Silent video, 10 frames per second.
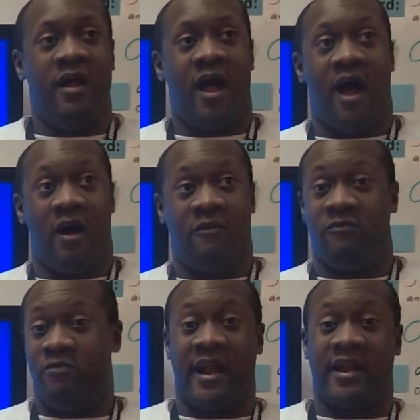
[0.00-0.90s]
uh,
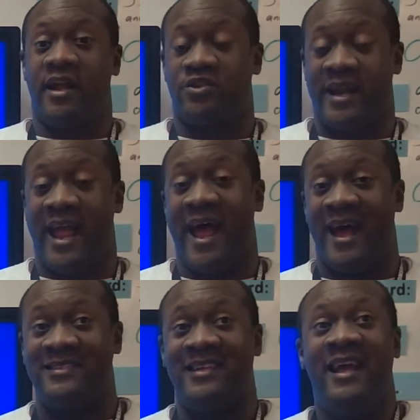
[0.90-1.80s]
that a country
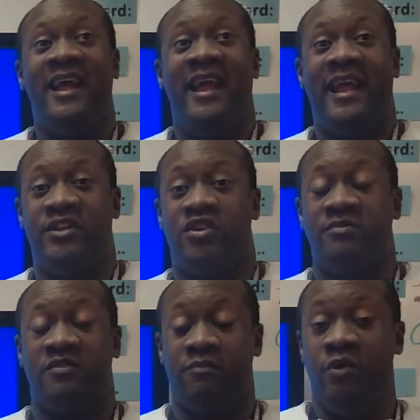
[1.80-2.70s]
has in
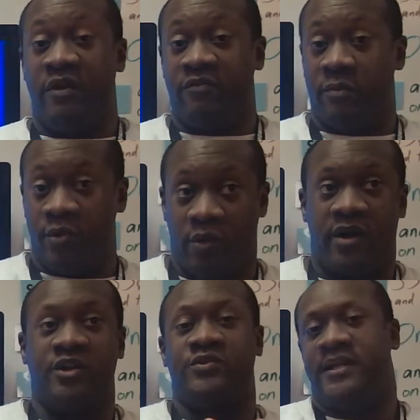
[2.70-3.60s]
terms of moving from your
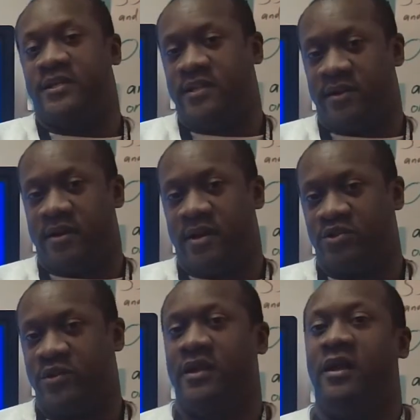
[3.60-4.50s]
country into their
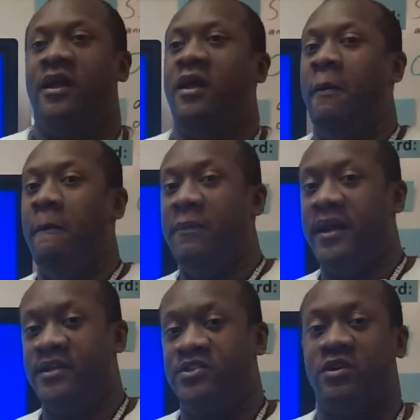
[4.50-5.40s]
country.
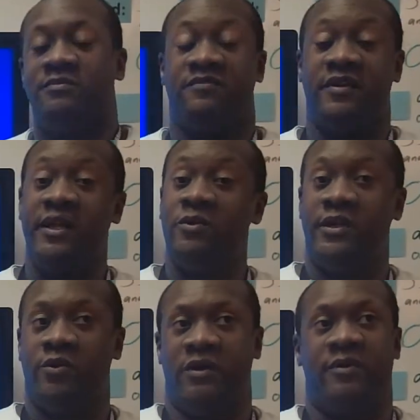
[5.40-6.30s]
But in terms of
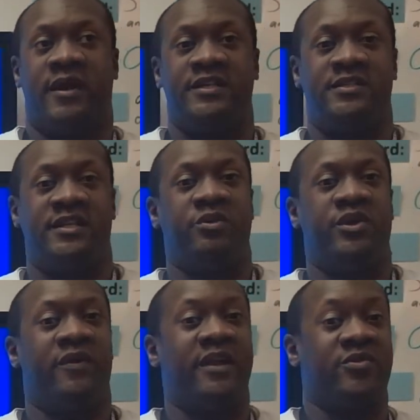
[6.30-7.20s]
illegal immigration, that's when
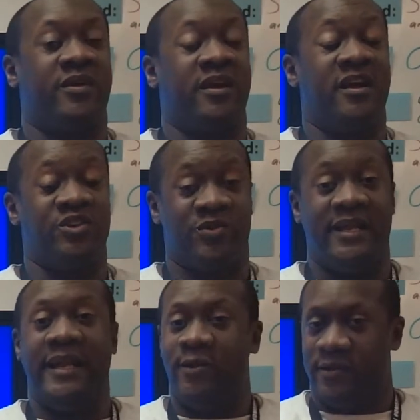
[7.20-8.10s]
you're entering a
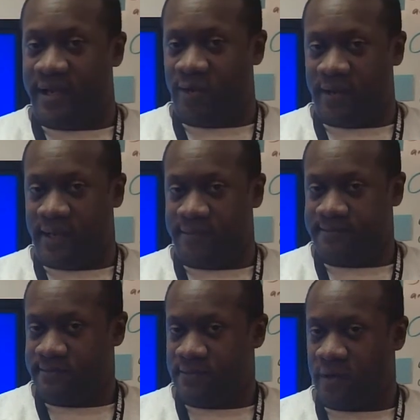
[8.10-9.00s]
country illegally,
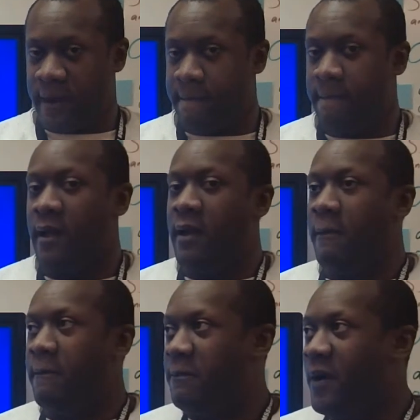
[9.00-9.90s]
all right?
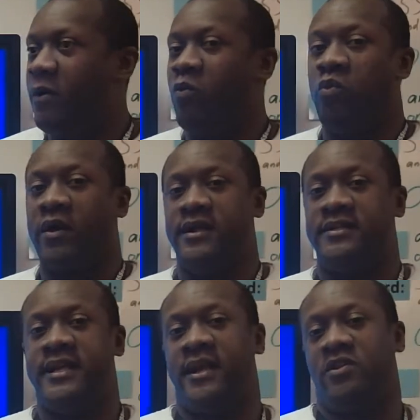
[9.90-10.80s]
But we're going
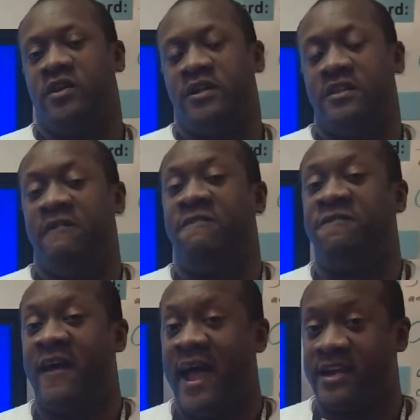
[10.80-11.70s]
to take a look at the
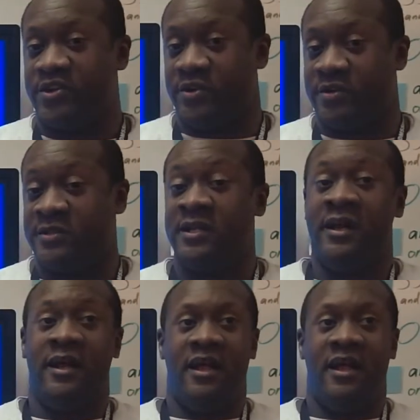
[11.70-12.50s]
factors